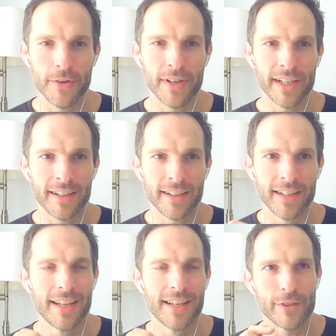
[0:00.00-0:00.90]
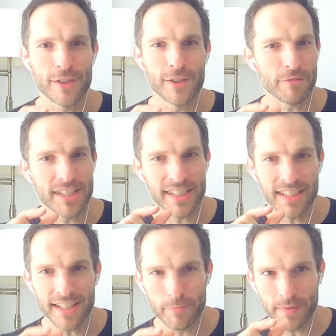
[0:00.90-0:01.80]
And that, for some reason,
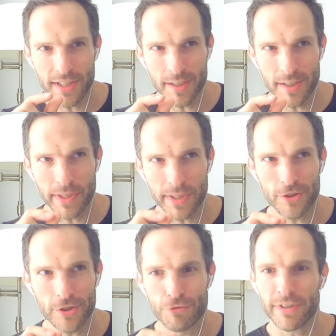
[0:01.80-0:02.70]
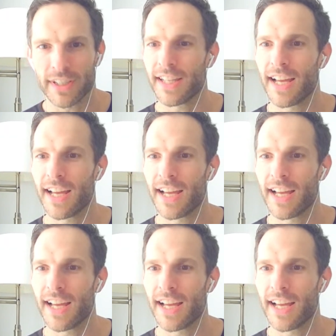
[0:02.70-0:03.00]
this picture triggered that